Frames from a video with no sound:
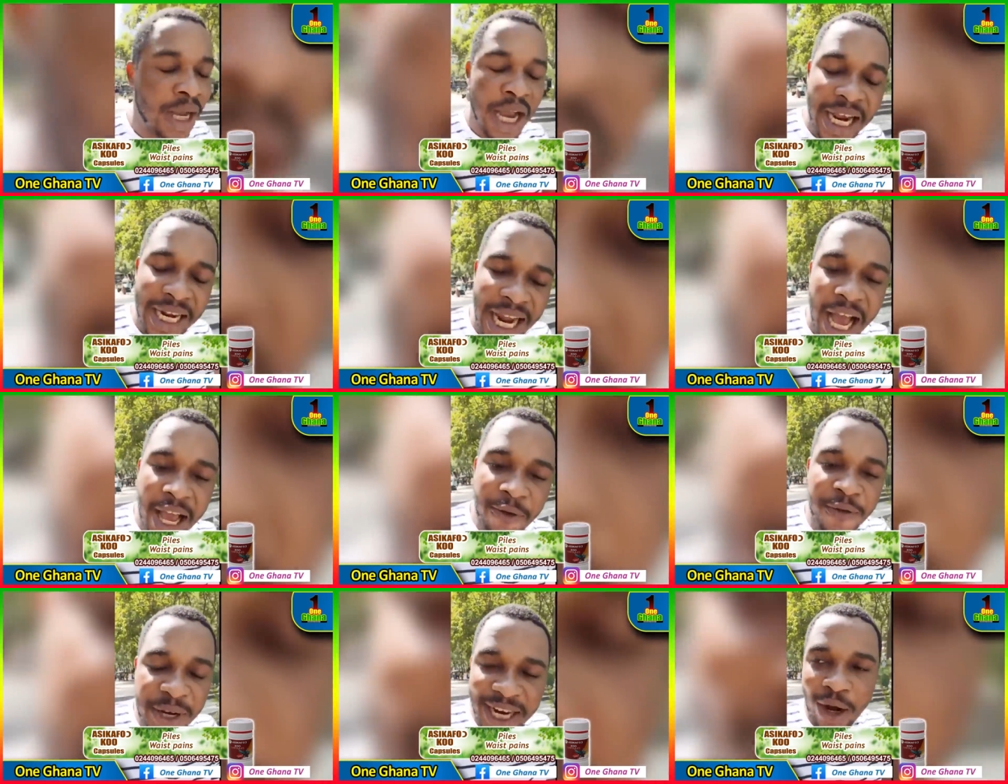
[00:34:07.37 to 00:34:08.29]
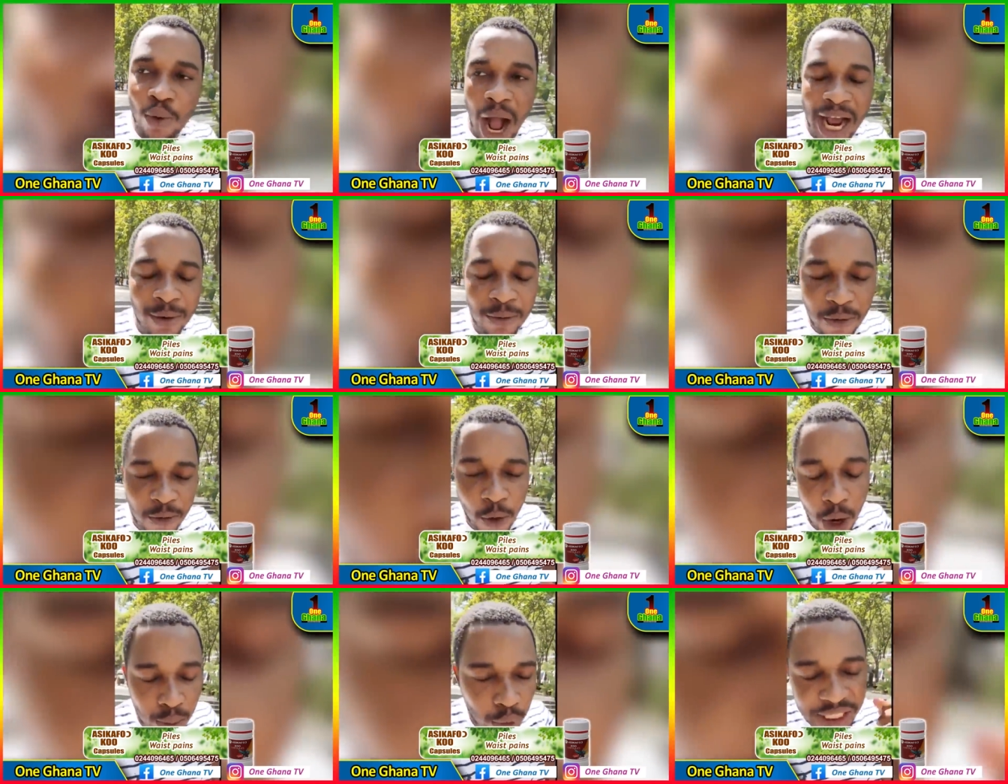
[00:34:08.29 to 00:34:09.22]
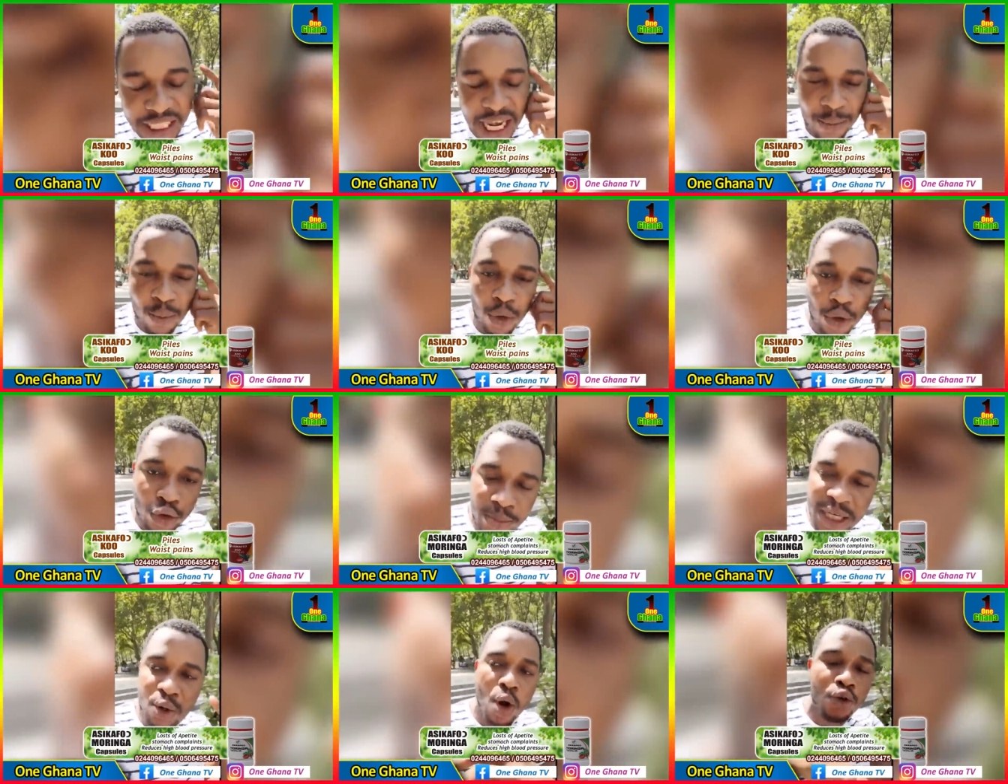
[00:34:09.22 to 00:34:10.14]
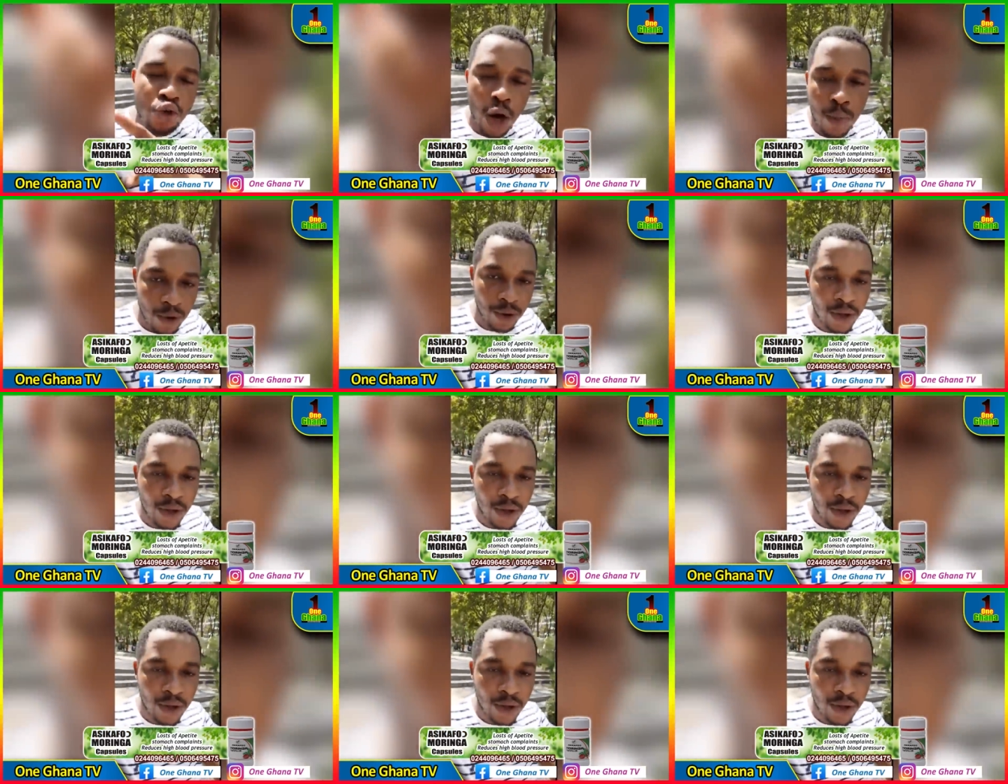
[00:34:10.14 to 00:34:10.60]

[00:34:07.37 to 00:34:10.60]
And every neck I am for 1 month, most me control.